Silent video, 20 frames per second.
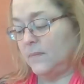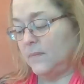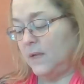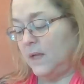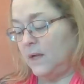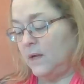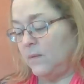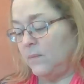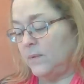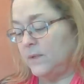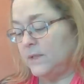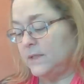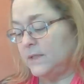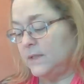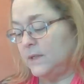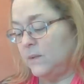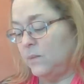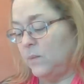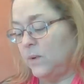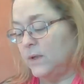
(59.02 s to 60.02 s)
and I want to
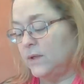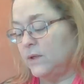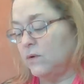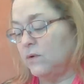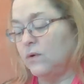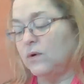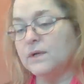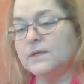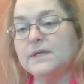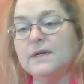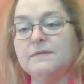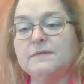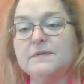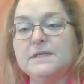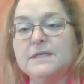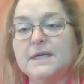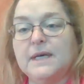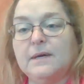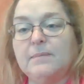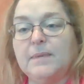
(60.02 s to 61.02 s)
see what the cards have to
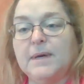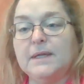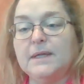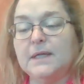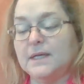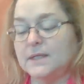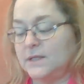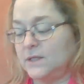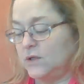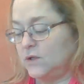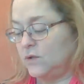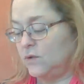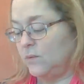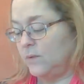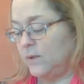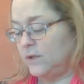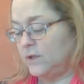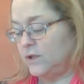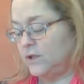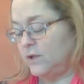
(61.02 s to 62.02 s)
say about that
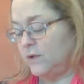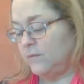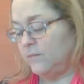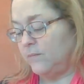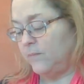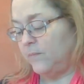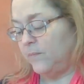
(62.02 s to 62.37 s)
situation.